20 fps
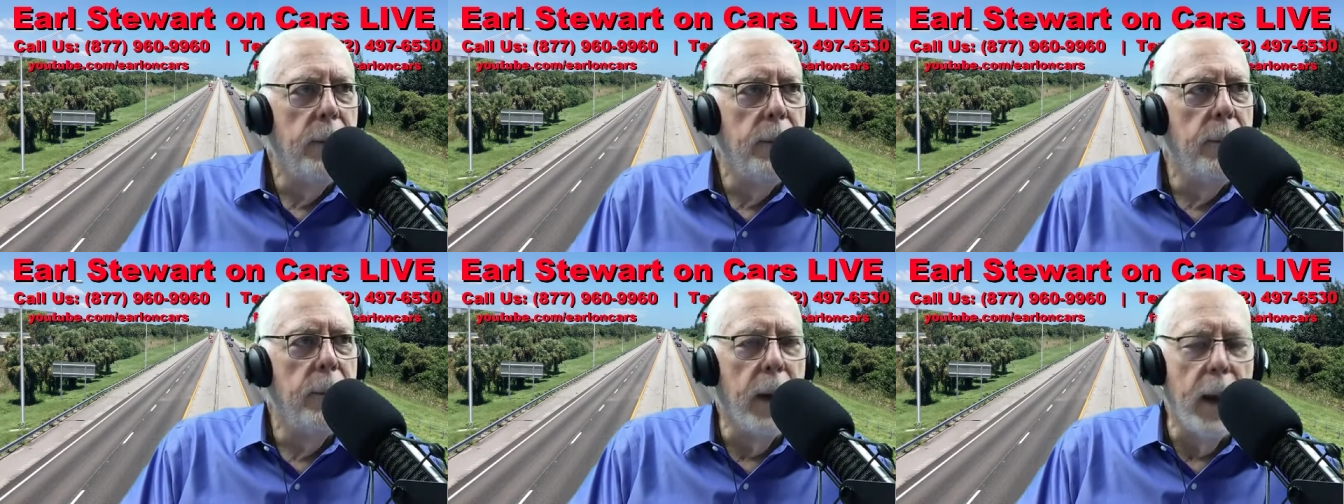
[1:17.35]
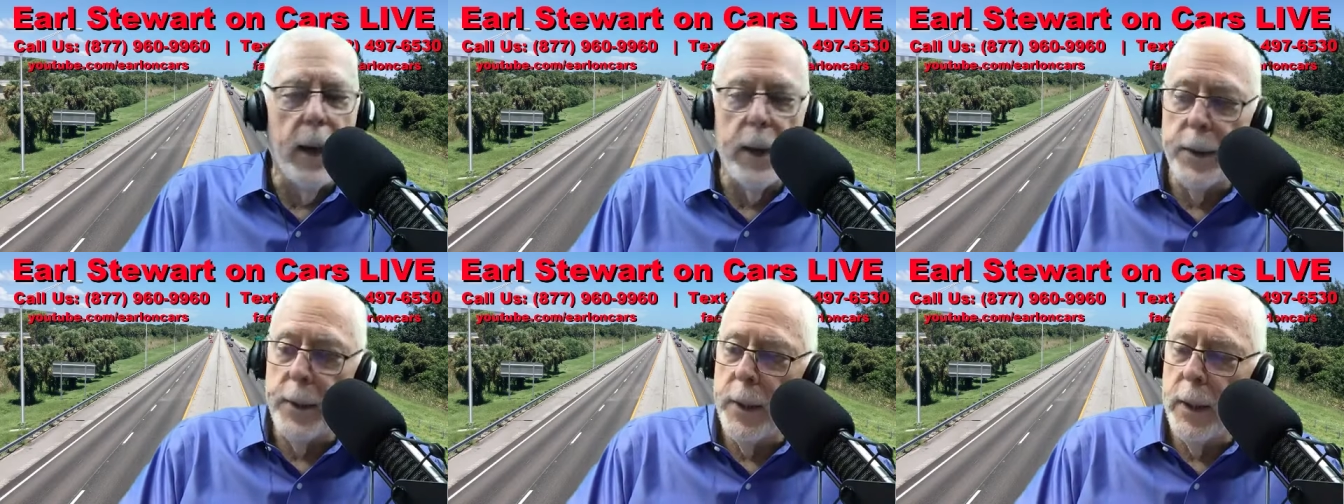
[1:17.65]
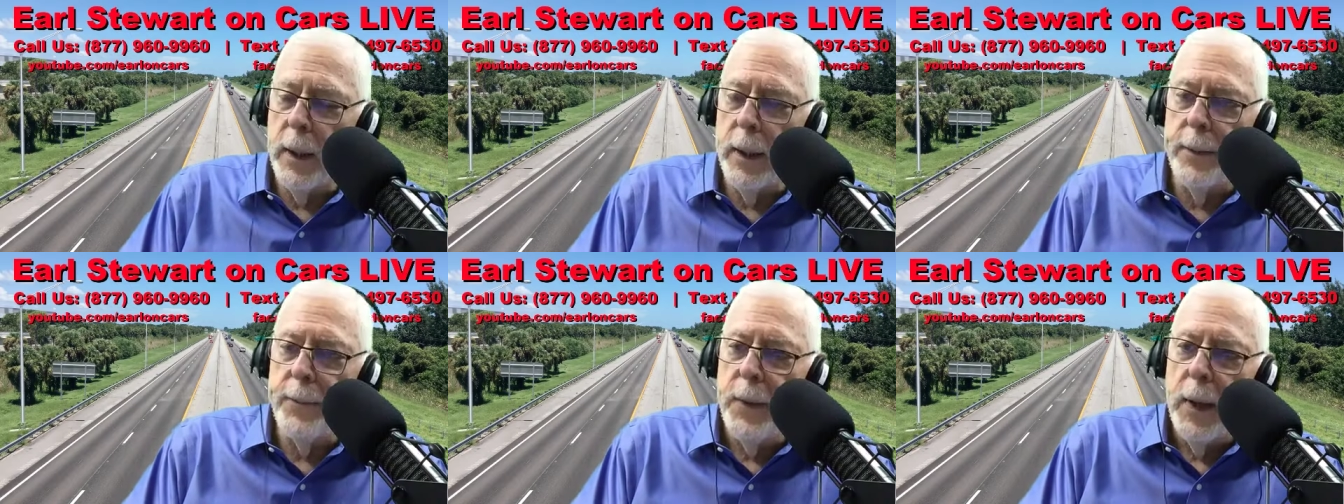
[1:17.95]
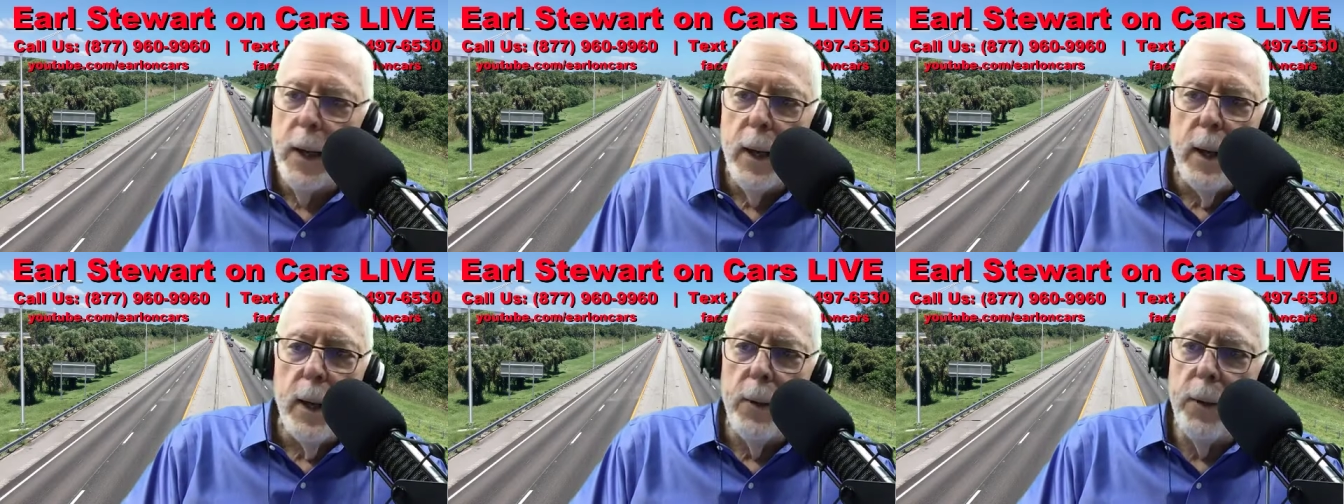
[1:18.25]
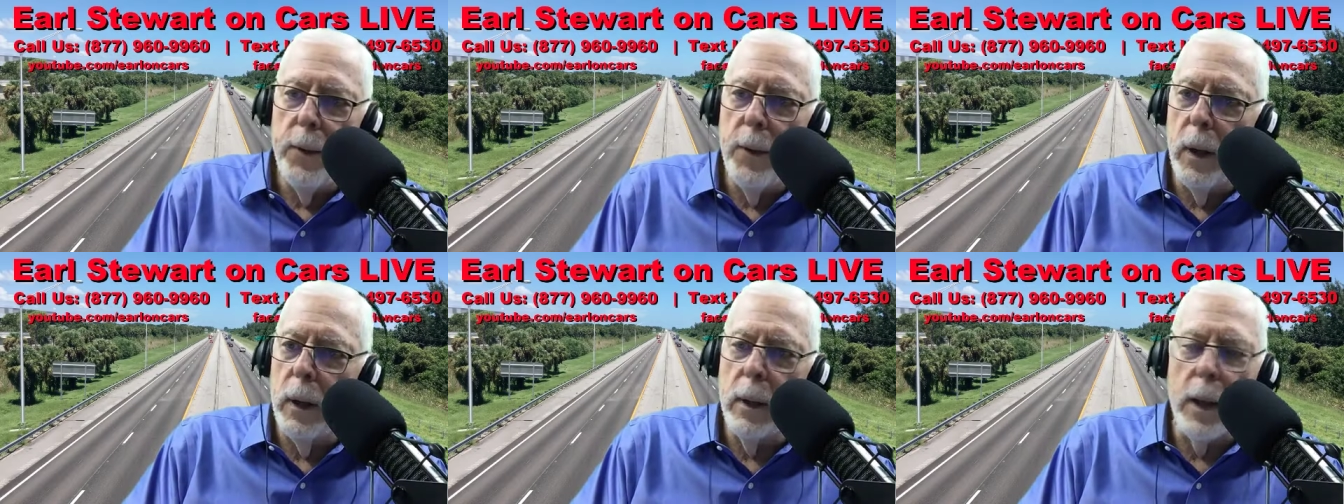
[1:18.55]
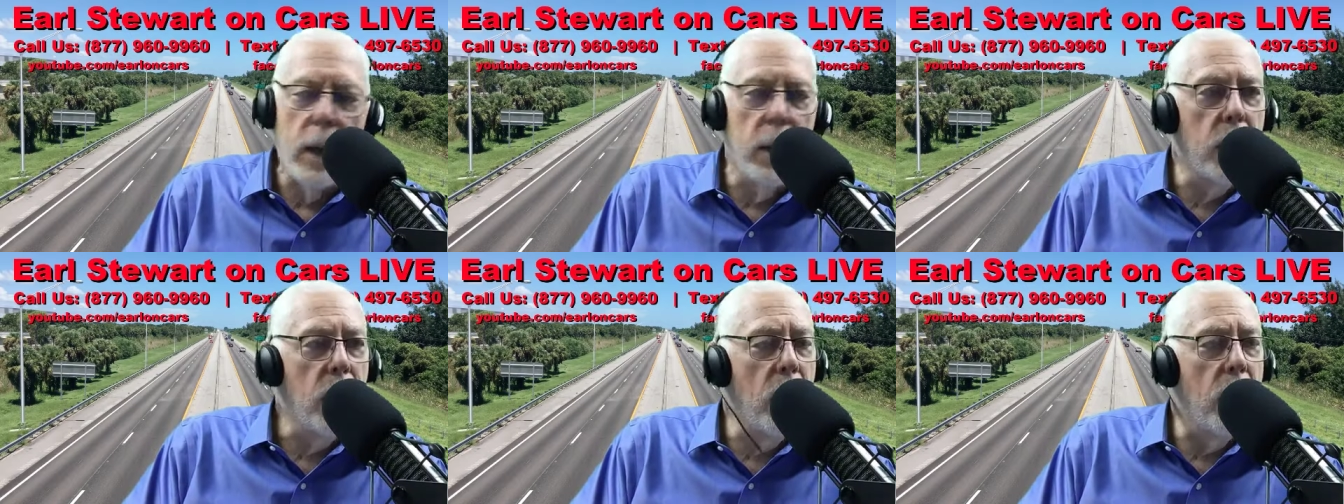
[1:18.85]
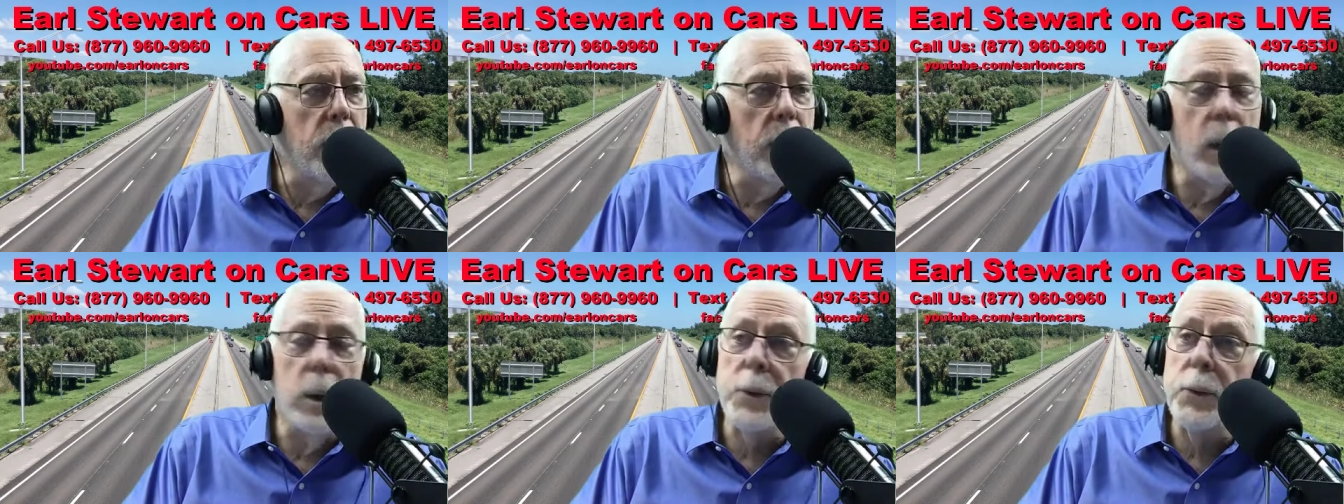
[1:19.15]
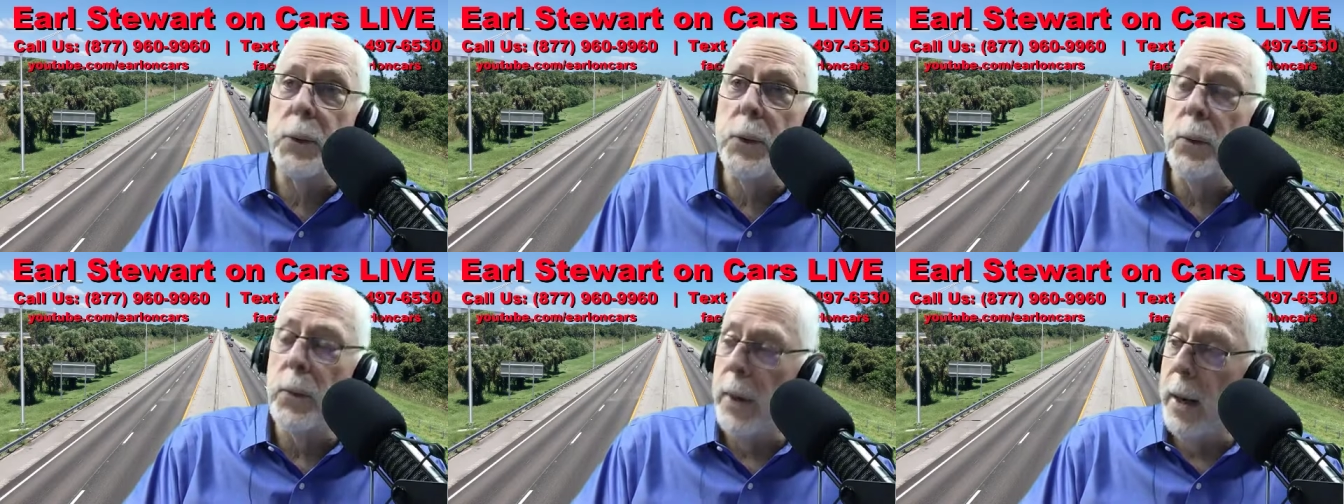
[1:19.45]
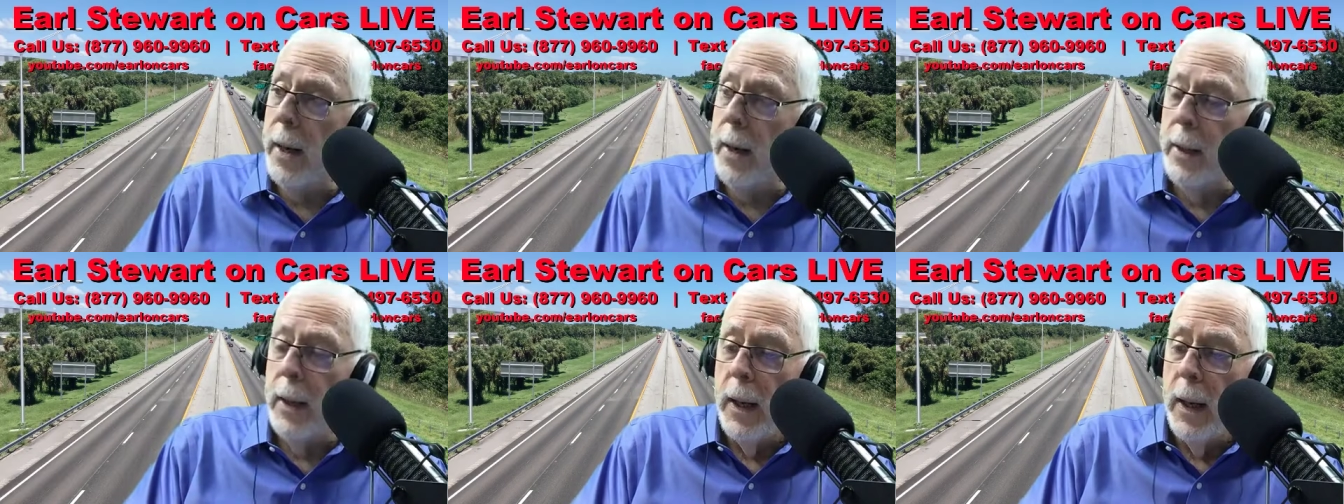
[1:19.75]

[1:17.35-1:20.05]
And a lot of car dealers do that.